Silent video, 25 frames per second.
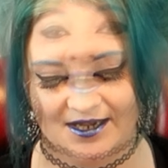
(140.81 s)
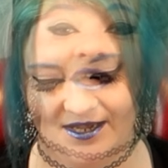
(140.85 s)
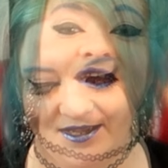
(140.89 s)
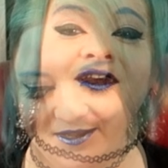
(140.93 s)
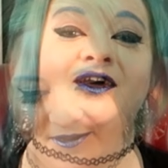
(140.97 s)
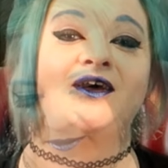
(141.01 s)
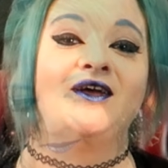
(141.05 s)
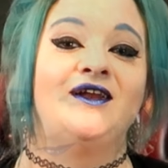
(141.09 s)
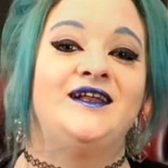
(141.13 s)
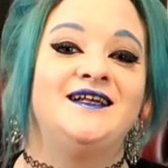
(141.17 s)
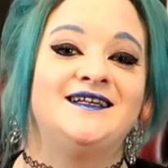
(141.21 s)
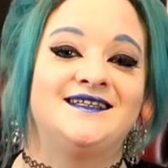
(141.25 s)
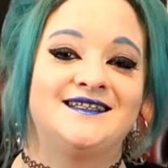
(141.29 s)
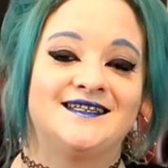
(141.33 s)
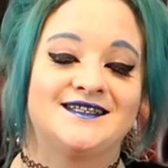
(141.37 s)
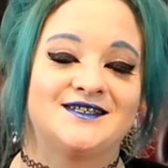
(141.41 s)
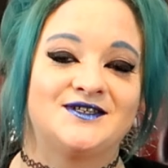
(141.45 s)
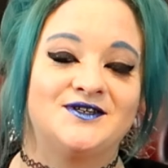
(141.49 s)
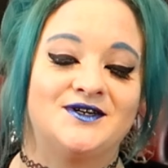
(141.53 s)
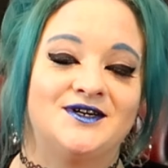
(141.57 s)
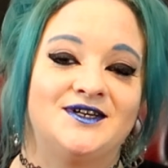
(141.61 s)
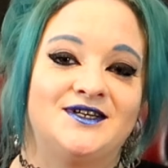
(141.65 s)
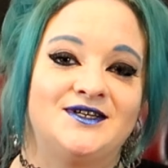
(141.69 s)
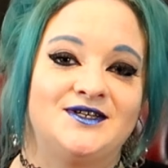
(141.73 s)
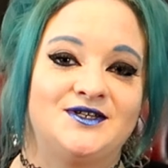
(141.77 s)
Not only is this
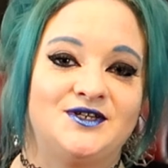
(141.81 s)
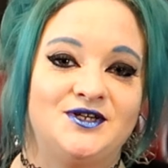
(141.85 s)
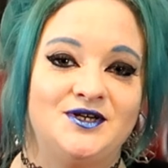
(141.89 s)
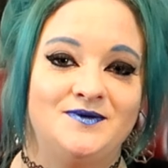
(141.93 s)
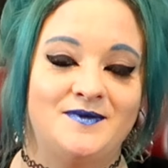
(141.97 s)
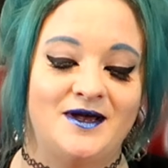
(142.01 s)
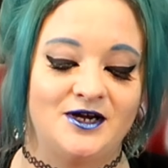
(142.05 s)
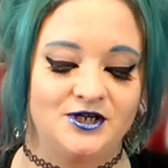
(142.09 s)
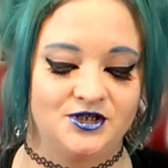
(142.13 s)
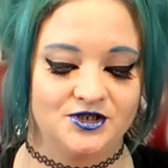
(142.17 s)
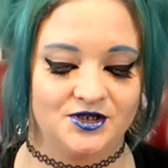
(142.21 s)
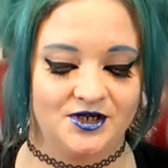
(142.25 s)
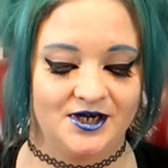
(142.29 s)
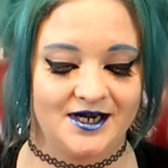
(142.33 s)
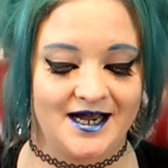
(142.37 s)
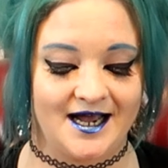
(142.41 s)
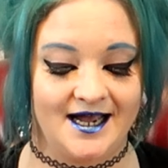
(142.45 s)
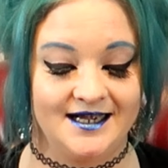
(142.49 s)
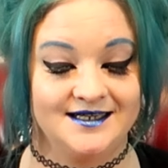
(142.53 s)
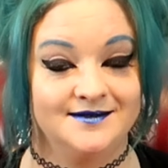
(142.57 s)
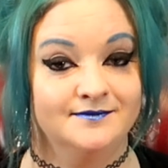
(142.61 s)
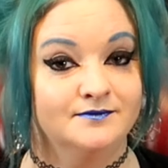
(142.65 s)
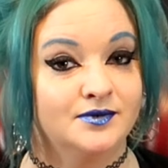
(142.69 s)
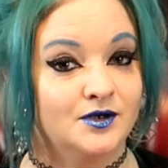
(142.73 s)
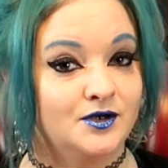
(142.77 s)
good to make sure your
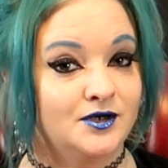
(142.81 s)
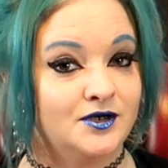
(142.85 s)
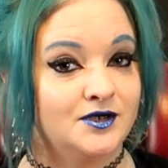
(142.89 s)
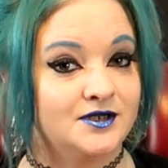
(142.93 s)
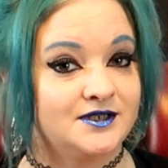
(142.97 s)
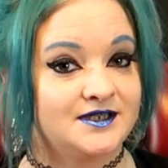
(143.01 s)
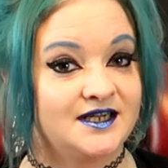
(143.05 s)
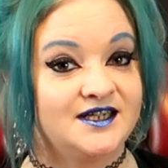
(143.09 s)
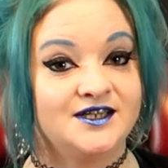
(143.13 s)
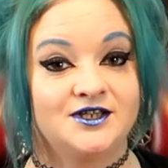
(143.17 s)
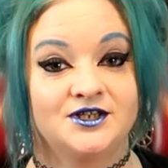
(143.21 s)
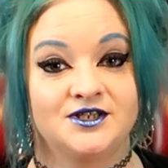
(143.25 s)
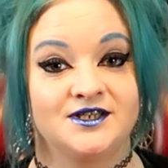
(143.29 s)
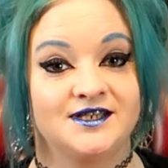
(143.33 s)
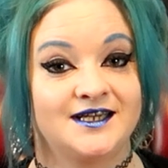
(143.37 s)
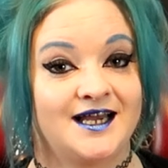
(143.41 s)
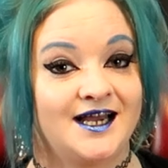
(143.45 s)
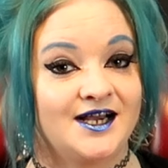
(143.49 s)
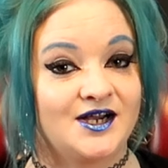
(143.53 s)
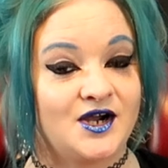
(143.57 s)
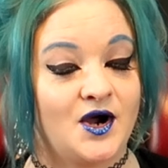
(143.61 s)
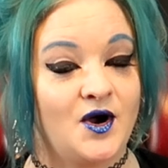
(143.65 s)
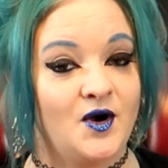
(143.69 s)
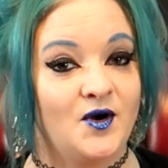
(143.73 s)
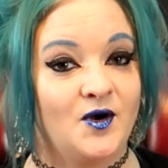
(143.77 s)
cat isn't bored, doesn't
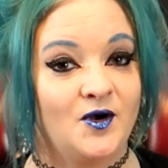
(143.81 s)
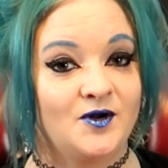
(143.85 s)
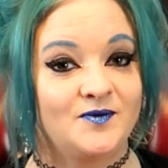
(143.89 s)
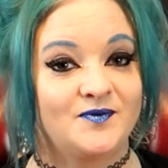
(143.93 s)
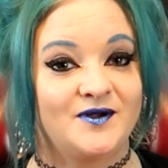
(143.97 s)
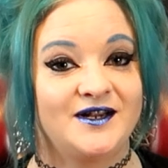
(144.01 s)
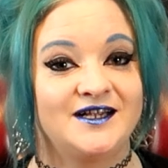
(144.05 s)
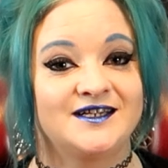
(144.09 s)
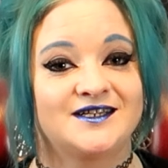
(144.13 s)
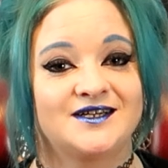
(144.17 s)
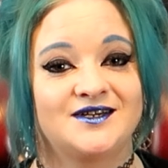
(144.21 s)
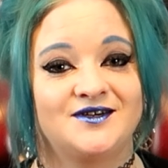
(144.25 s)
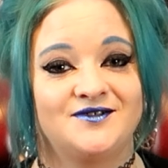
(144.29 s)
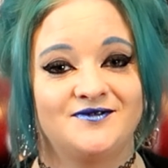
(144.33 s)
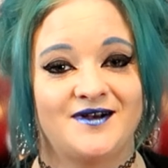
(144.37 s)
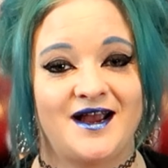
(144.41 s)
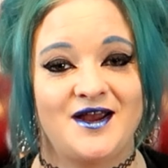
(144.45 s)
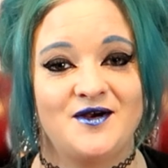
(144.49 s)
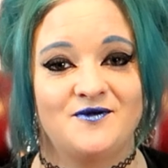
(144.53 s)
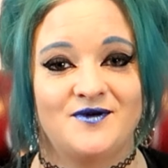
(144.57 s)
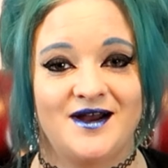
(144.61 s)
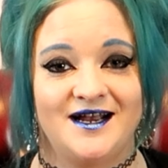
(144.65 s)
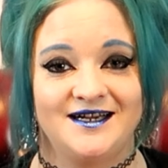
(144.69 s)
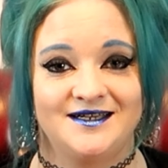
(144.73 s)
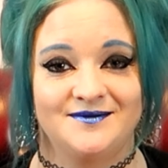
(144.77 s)
get cold, but it's a
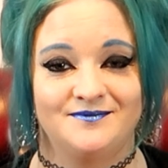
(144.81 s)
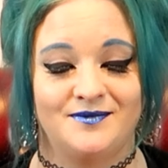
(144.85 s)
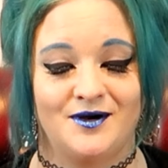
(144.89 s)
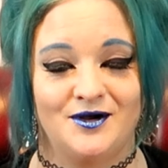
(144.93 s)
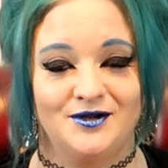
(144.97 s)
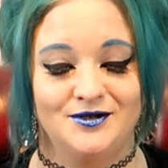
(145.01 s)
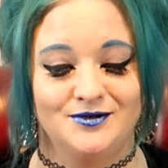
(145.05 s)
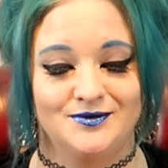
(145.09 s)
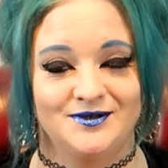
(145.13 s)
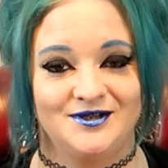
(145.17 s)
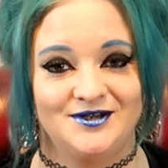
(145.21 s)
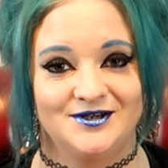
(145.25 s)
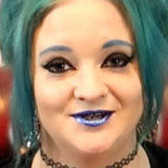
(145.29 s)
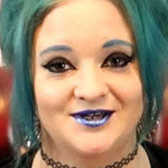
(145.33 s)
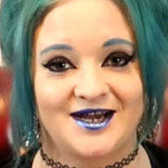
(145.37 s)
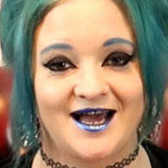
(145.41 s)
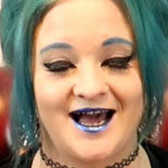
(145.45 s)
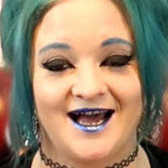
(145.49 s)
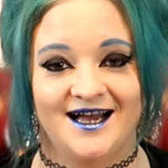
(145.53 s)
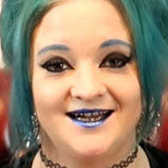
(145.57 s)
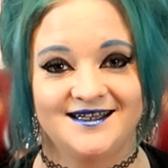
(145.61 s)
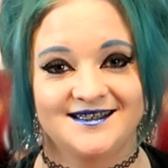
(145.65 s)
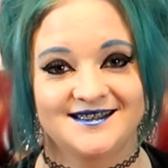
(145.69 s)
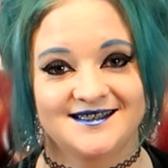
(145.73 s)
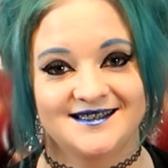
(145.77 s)
great way to bond with your
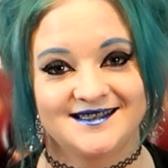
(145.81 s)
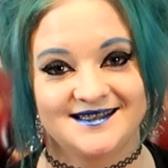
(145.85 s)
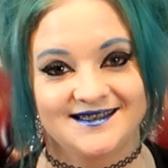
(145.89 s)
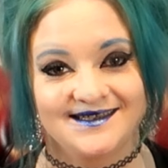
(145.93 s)
cat.